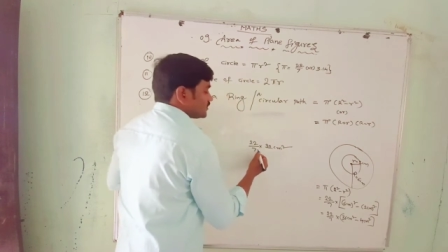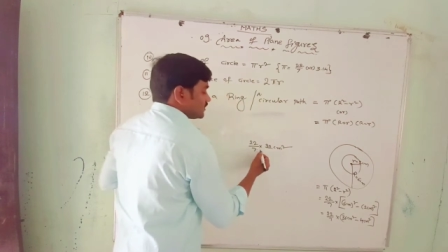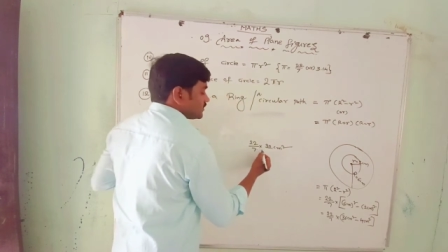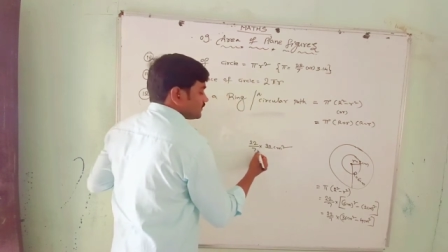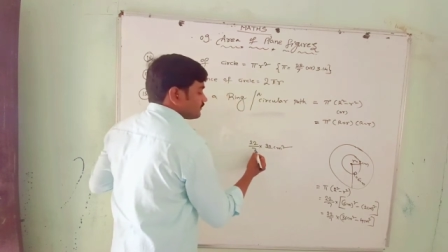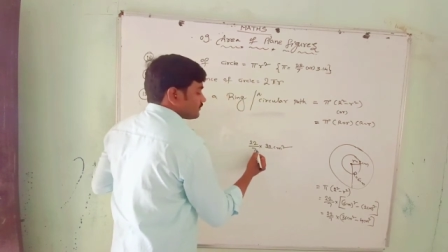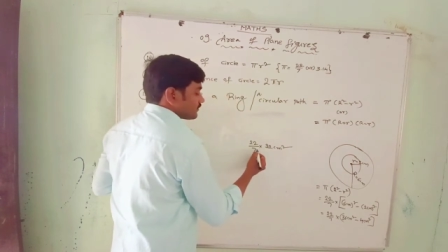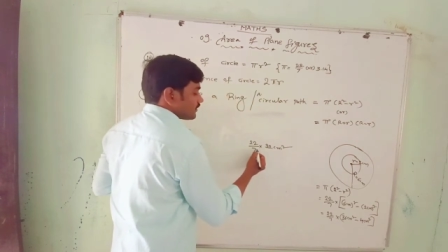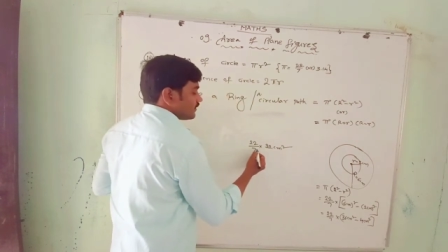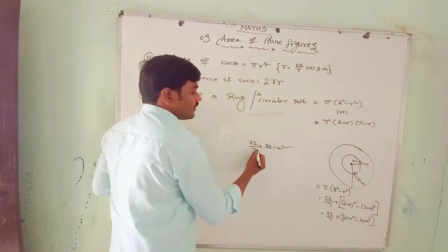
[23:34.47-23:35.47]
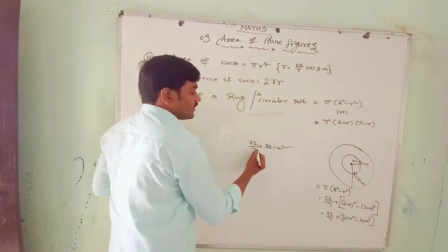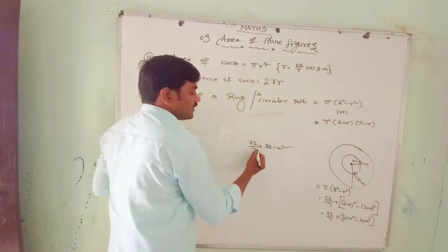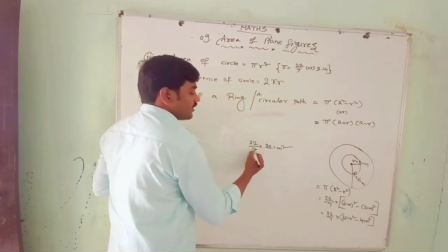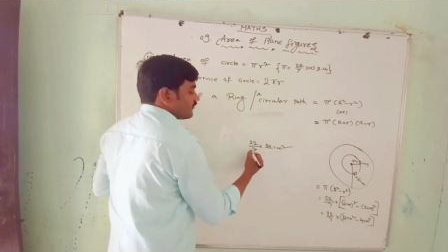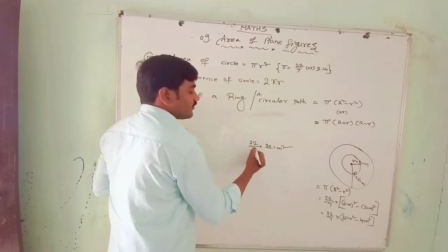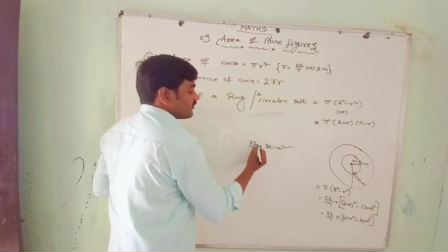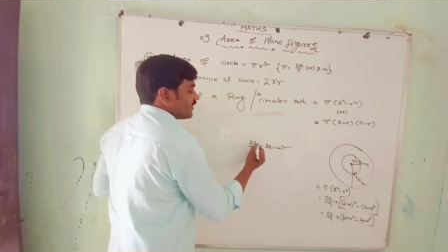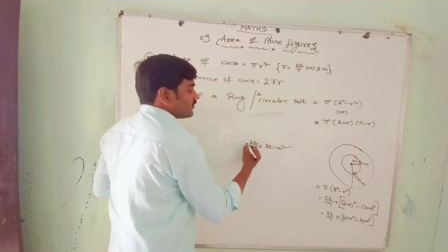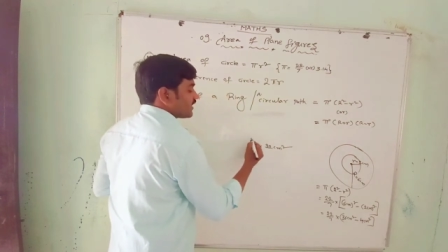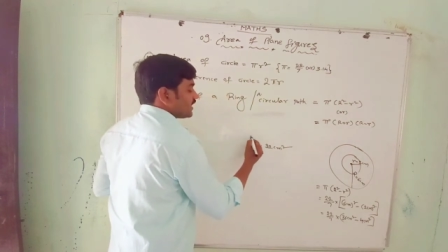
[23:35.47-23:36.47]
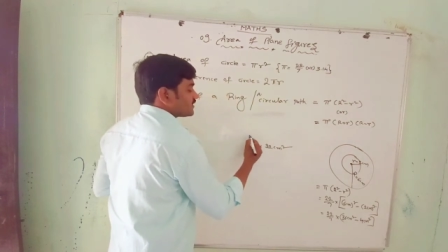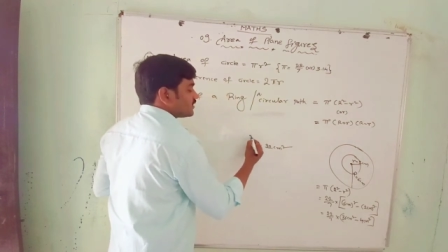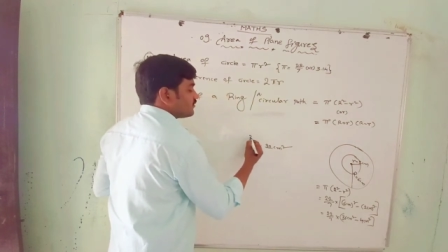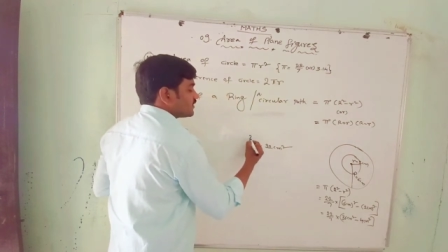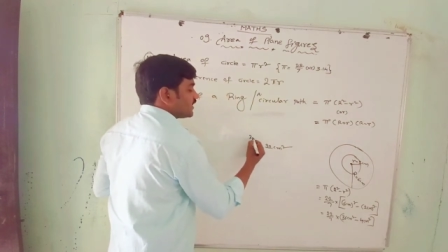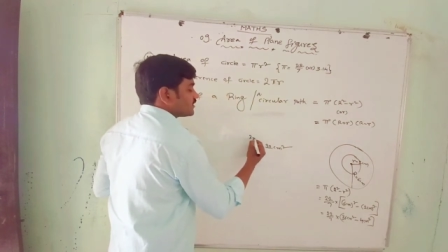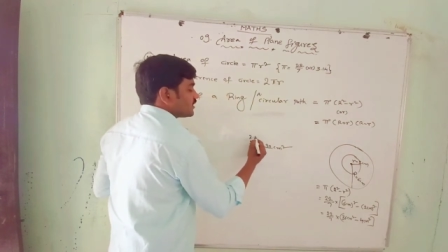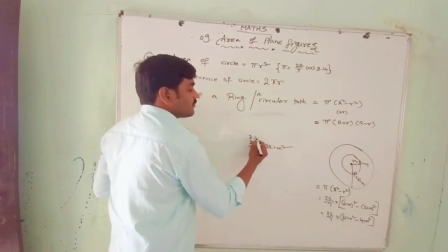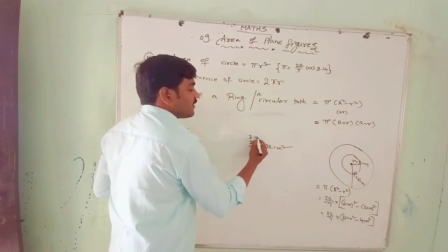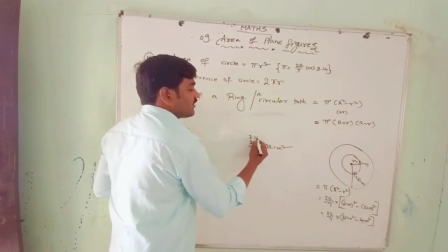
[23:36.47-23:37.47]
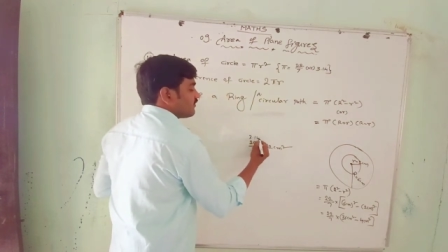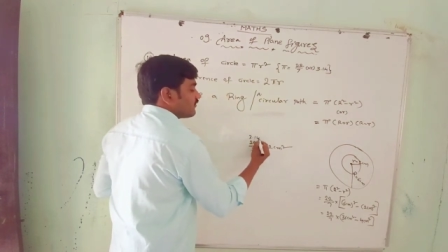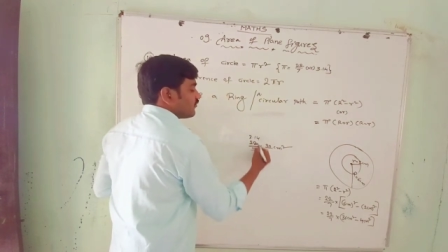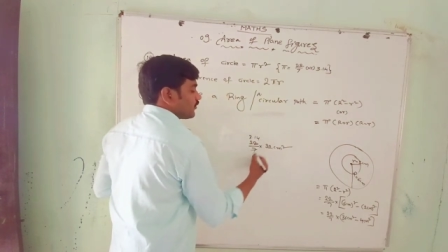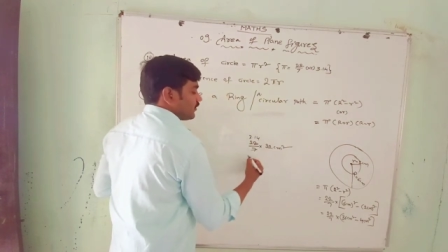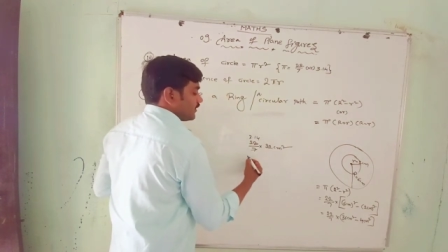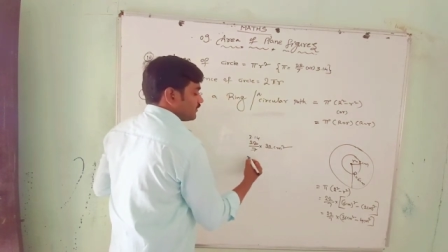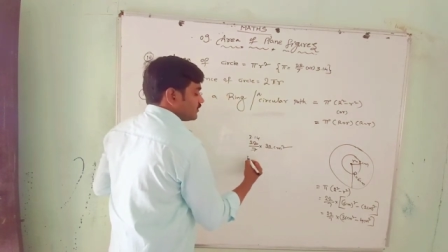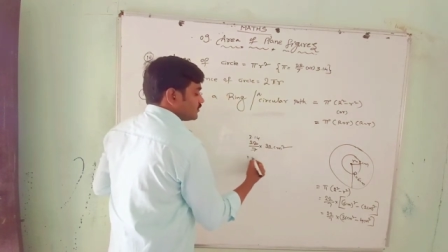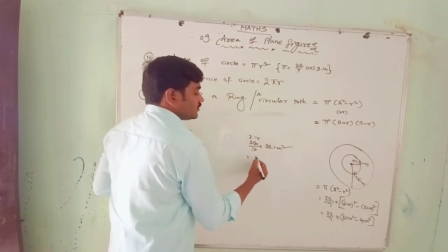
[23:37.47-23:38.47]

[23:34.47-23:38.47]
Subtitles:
use it here, when you cancel, you will get 3.14 only.